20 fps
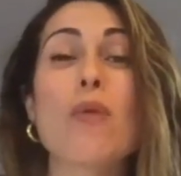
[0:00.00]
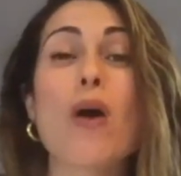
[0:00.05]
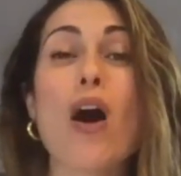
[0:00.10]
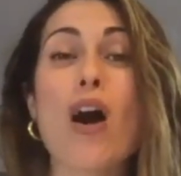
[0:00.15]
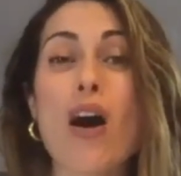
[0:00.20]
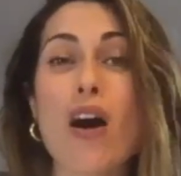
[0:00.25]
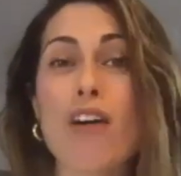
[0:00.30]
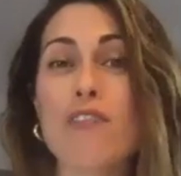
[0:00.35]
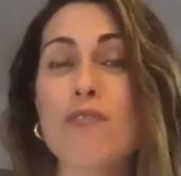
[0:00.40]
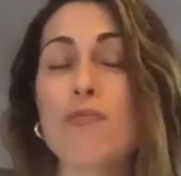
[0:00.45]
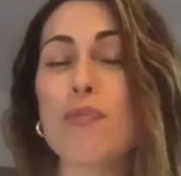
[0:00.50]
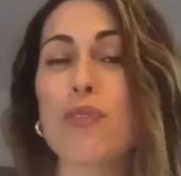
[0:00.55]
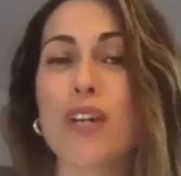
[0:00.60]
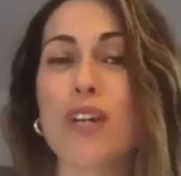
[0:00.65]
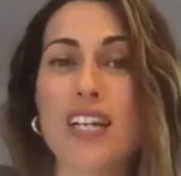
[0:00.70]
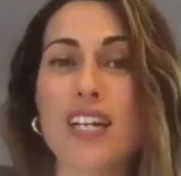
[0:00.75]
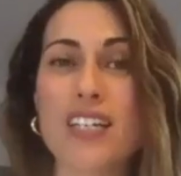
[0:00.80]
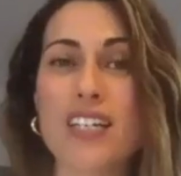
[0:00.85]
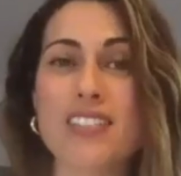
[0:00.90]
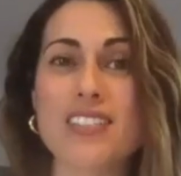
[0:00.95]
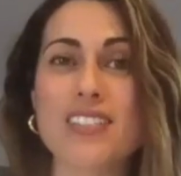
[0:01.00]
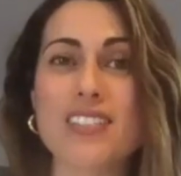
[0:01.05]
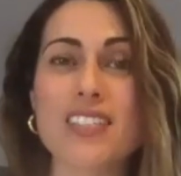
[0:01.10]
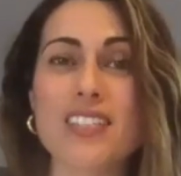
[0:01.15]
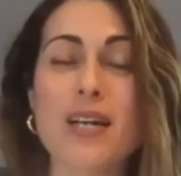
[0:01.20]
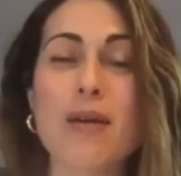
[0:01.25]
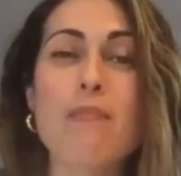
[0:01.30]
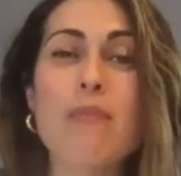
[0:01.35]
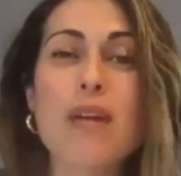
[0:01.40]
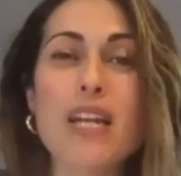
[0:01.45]
Off-Price, the
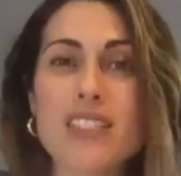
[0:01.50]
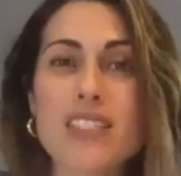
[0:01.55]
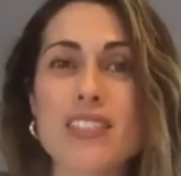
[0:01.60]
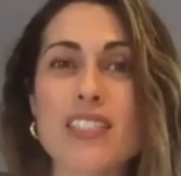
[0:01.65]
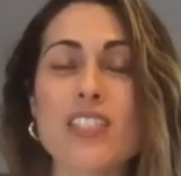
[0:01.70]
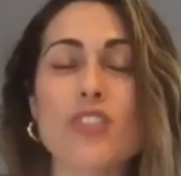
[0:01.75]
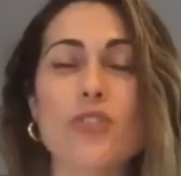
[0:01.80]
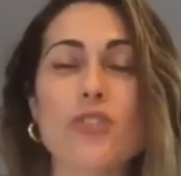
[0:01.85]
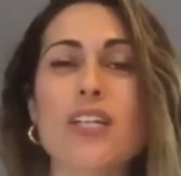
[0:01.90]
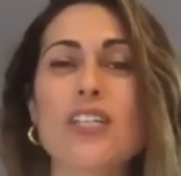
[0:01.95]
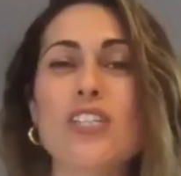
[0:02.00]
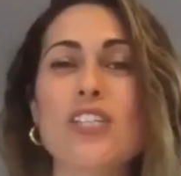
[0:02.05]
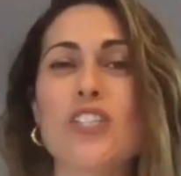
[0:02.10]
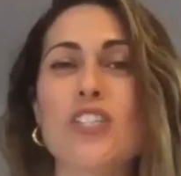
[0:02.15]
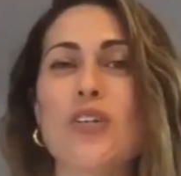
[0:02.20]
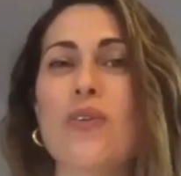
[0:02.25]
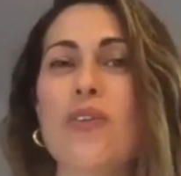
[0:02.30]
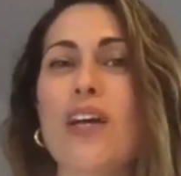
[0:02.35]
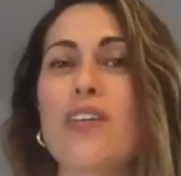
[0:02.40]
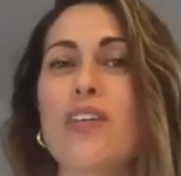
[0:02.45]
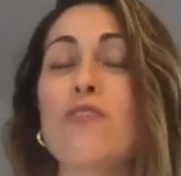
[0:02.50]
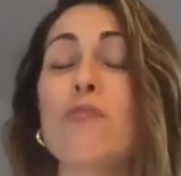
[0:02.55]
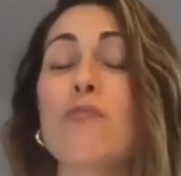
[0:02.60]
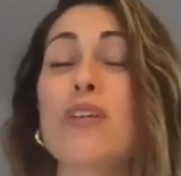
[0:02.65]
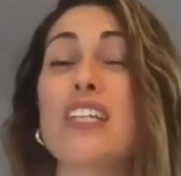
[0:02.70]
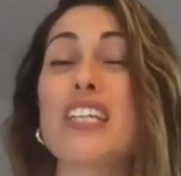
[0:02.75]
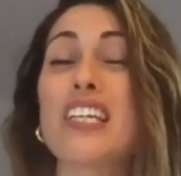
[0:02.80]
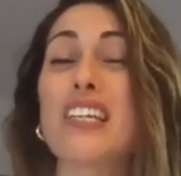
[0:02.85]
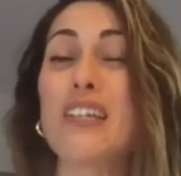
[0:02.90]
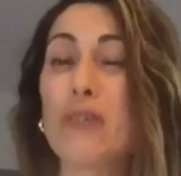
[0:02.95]
amazing trade show that you've
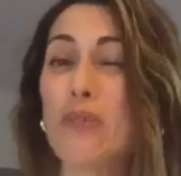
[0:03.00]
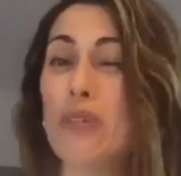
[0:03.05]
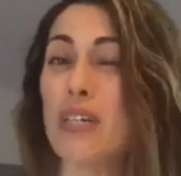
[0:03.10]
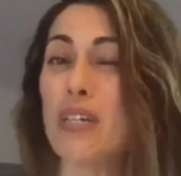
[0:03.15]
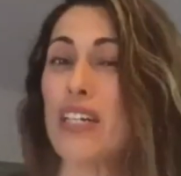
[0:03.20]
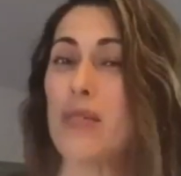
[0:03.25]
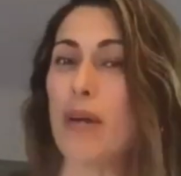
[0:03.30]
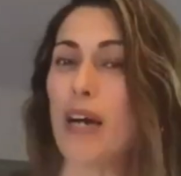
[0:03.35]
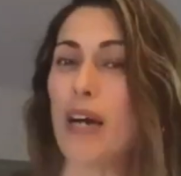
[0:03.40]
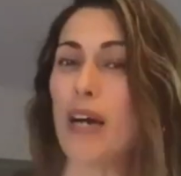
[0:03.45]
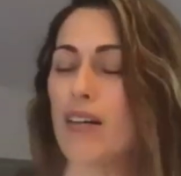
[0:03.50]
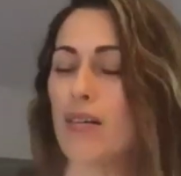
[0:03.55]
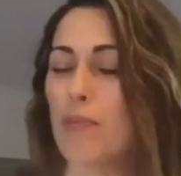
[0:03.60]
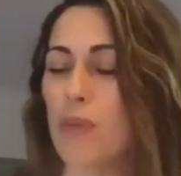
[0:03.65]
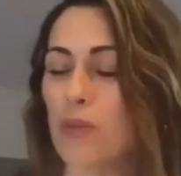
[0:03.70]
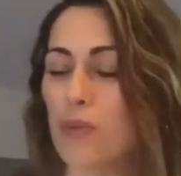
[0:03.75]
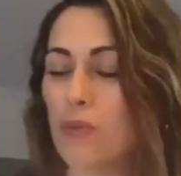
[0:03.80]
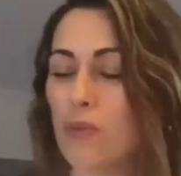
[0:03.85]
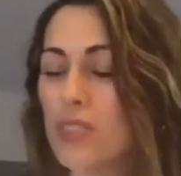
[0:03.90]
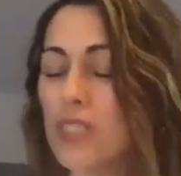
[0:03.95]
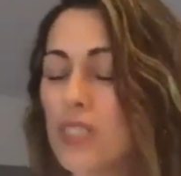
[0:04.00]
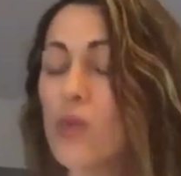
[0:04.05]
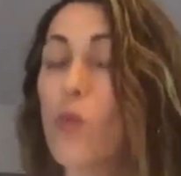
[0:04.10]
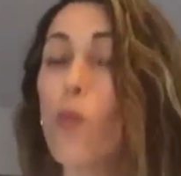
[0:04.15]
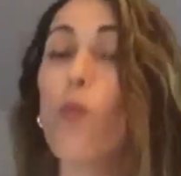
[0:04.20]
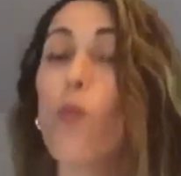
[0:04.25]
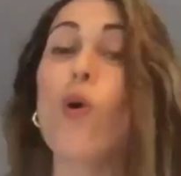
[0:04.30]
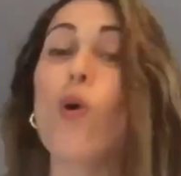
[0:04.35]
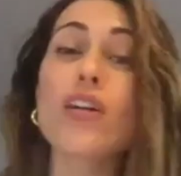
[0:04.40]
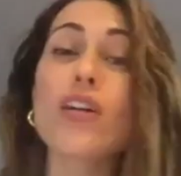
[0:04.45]
been hearing about, but really
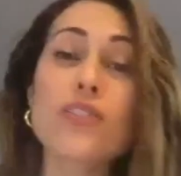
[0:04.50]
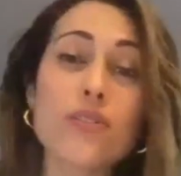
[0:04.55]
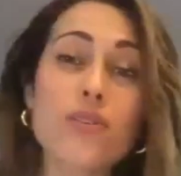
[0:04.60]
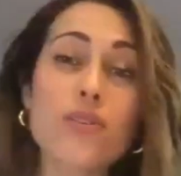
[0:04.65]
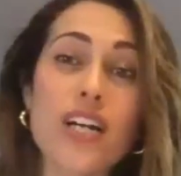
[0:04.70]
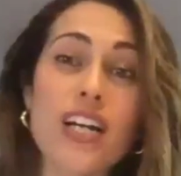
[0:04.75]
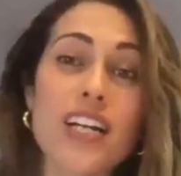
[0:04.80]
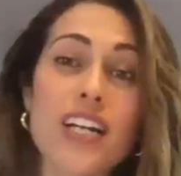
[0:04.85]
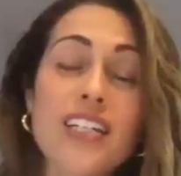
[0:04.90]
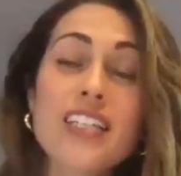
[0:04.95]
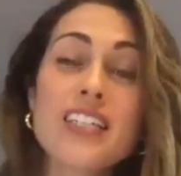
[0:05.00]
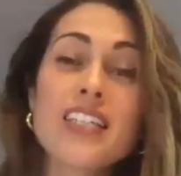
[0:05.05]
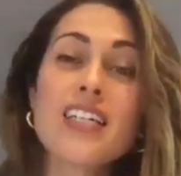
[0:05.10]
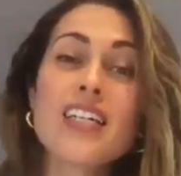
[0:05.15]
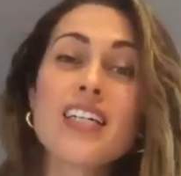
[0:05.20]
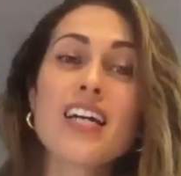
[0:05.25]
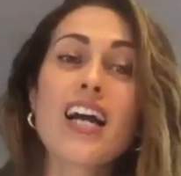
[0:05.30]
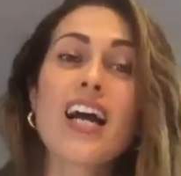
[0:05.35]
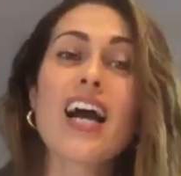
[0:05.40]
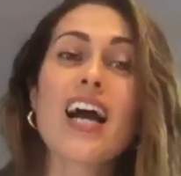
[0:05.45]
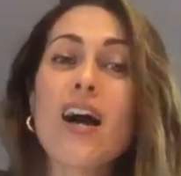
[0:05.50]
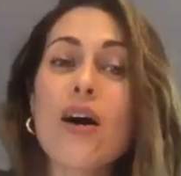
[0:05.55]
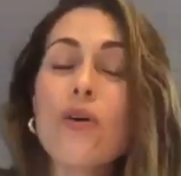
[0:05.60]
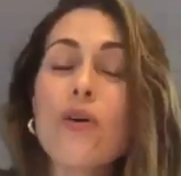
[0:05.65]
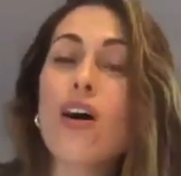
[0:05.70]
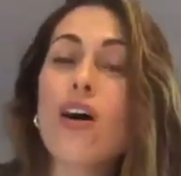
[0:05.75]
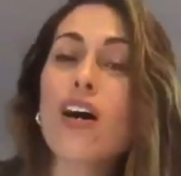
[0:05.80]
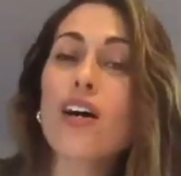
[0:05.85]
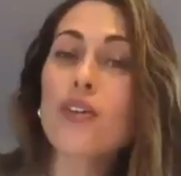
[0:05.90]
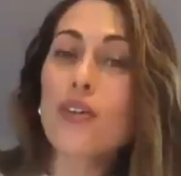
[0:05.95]
wondering how
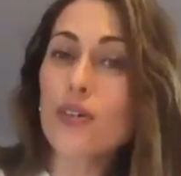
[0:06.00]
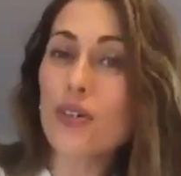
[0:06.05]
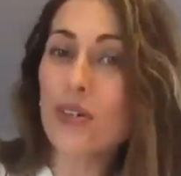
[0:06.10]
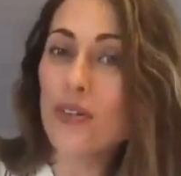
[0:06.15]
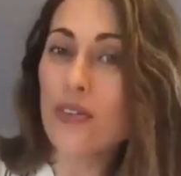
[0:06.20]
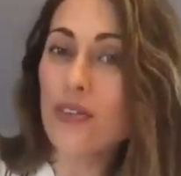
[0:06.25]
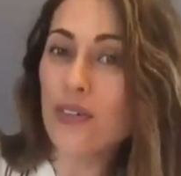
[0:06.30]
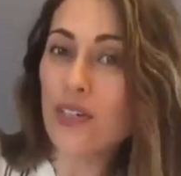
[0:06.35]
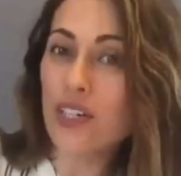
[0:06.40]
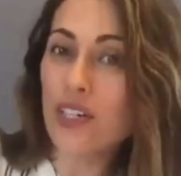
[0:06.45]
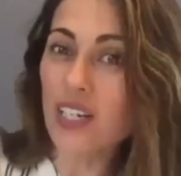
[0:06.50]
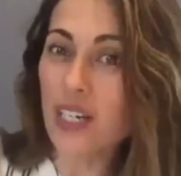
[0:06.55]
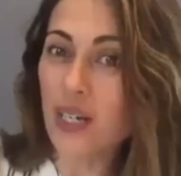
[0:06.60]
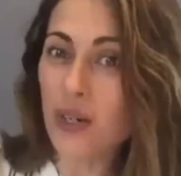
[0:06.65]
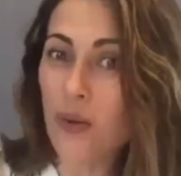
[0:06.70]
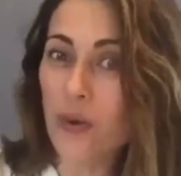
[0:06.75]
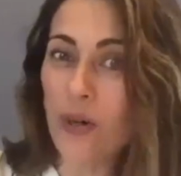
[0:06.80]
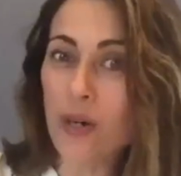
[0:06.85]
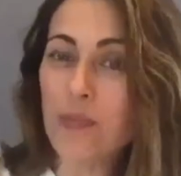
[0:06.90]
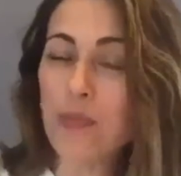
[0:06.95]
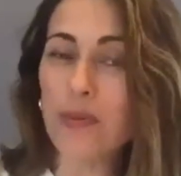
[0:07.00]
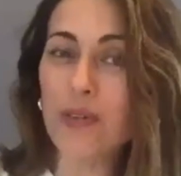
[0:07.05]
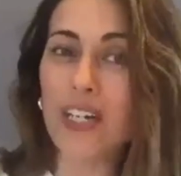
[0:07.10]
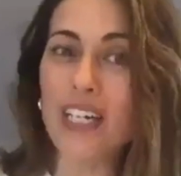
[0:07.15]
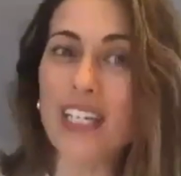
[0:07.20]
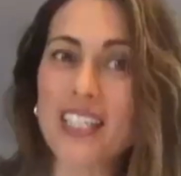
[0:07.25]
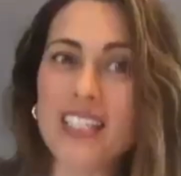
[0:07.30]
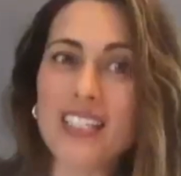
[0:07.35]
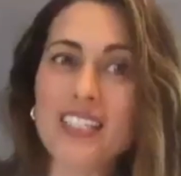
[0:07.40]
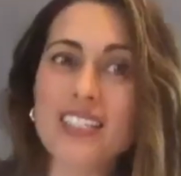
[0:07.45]
on earth you're going to
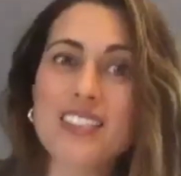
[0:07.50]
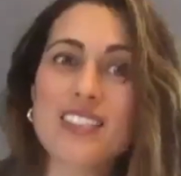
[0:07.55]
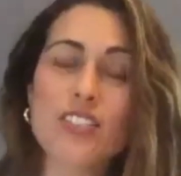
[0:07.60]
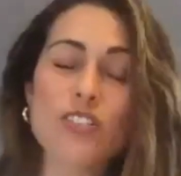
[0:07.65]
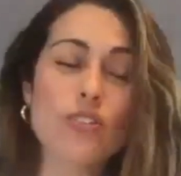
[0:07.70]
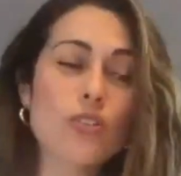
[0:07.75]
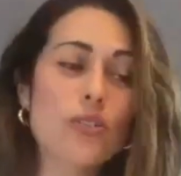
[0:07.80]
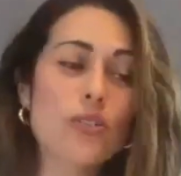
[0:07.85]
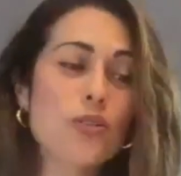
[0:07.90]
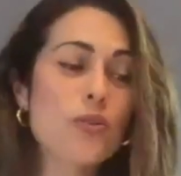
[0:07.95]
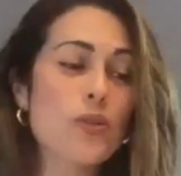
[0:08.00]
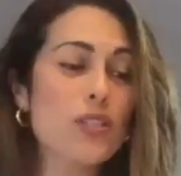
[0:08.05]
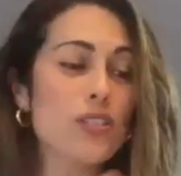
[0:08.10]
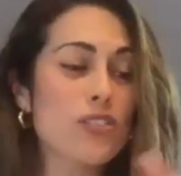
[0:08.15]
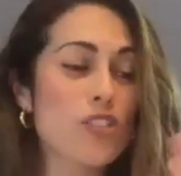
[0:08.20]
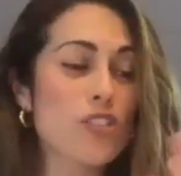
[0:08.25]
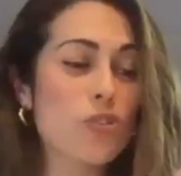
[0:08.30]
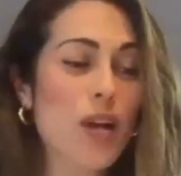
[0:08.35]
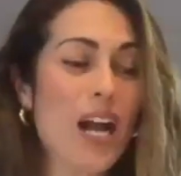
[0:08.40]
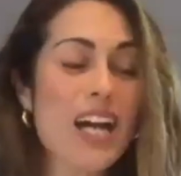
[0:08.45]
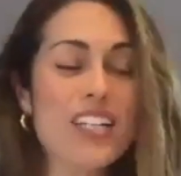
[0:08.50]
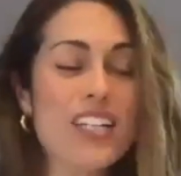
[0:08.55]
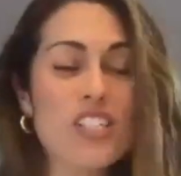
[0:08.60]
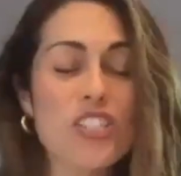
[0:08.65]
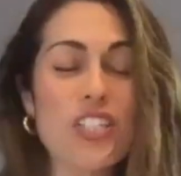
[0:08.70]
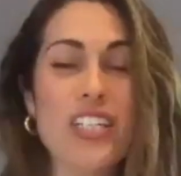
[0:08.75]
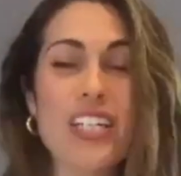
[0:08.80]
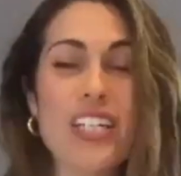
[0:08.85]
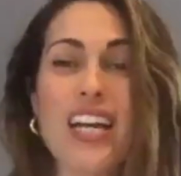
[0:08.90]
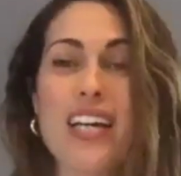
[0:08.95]
incorporate this new
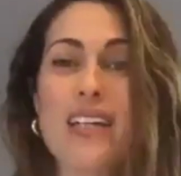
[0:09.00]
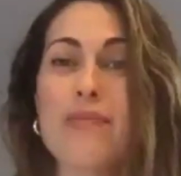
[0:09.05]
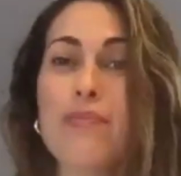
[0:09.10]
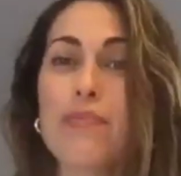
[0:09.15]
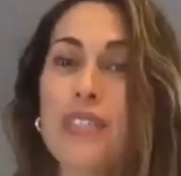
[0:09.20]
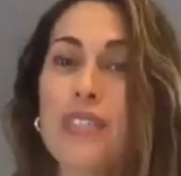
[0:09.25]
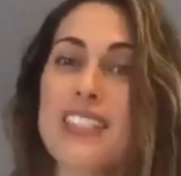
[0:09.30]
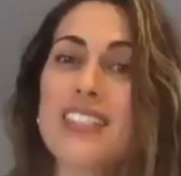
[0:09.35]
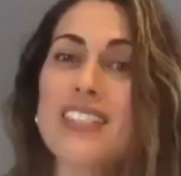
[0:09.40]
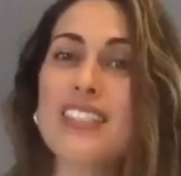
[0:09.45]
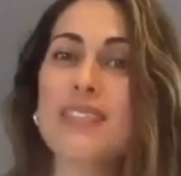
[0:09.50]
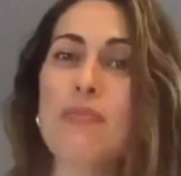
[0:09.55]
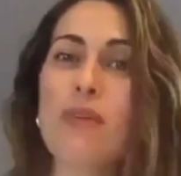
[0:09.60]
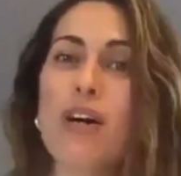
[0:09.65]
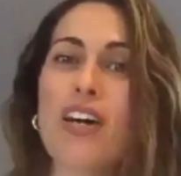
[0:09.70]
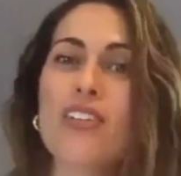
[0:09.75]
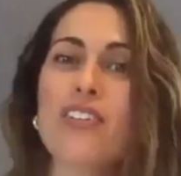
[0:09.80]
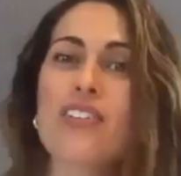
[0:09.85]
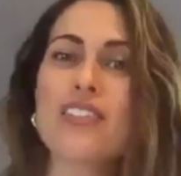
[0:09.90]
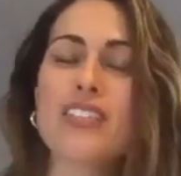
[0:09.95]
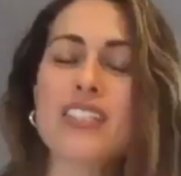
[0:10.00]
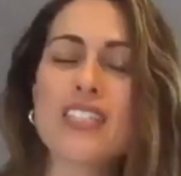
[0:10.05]
strategy and business model